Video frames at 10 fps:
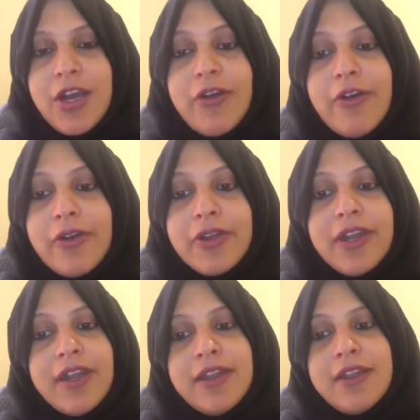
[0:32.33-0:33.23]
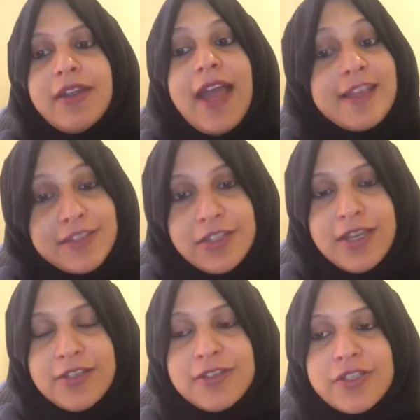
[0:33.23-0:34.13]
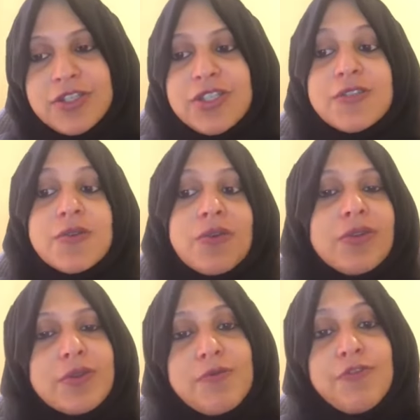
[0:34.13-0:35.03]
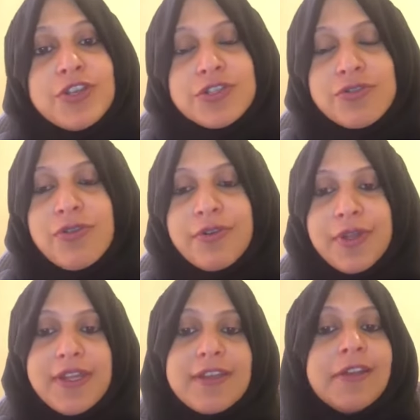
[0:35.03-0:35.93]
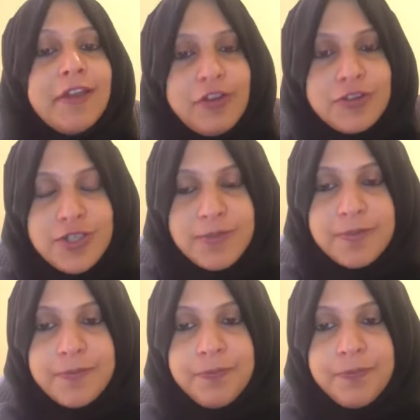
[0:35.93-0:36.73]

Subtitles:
on, as the title suggests, on a visionary leadership.